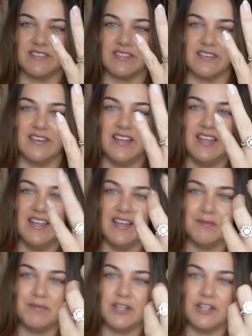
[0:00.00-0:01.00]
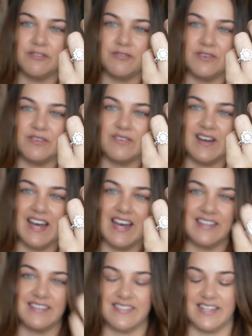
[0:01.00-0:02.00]
So beautiful
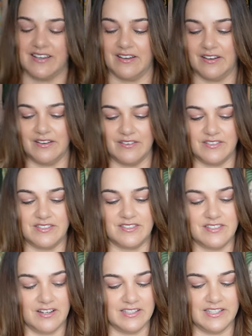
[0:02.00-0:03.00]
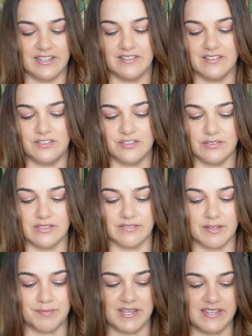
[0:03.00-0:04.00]
Art Deco, solid
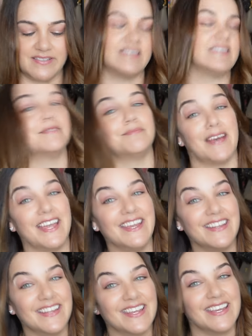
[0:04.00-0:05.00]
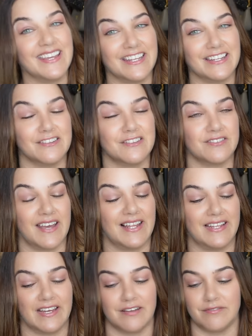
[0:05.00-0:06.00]
jewellery pieces made here in
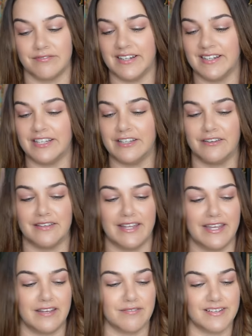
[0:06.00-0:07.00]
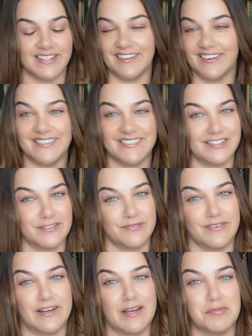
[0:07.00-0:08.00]
Australia. Really unique, really
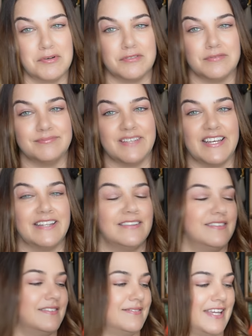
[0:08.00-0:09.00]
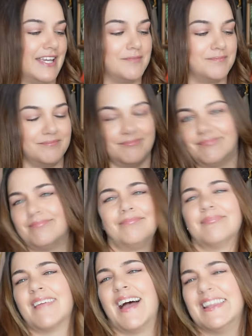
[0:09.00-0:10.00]
identifiable, and yeah,
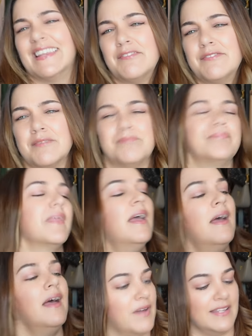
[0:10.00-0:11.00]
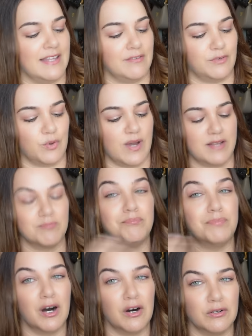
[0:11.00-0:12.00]
I love them. I love
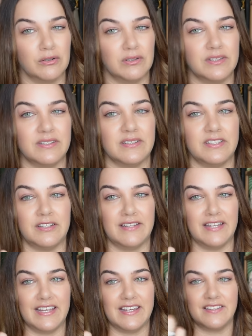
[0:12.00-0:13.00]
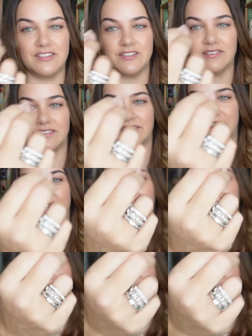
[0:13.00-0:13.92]
quite bold, unique jewellery,